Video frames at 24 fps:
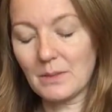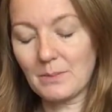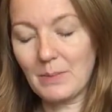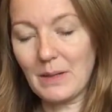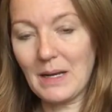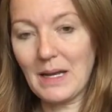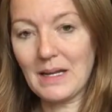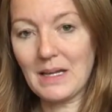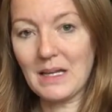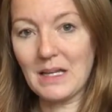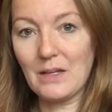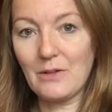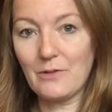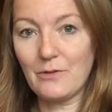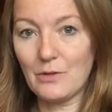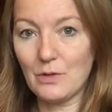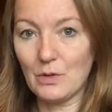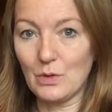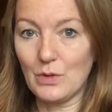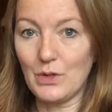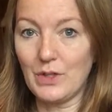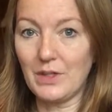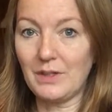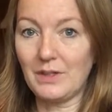plack it
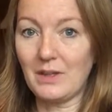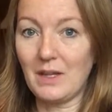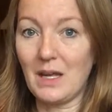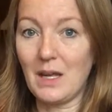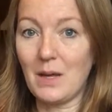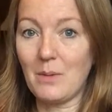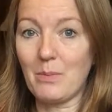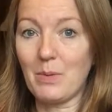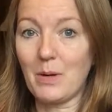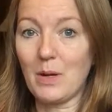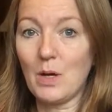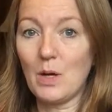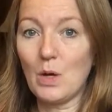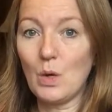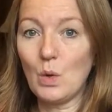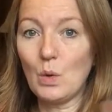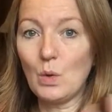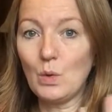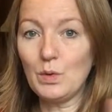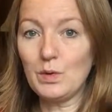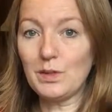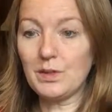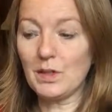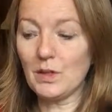for the zip,
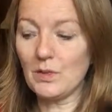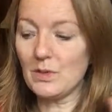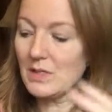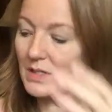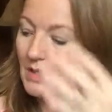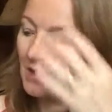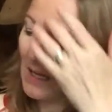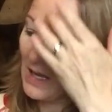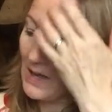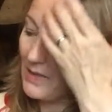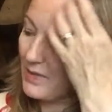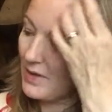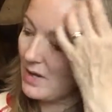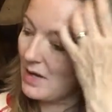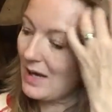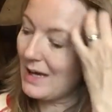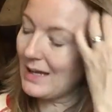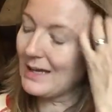all sewn together,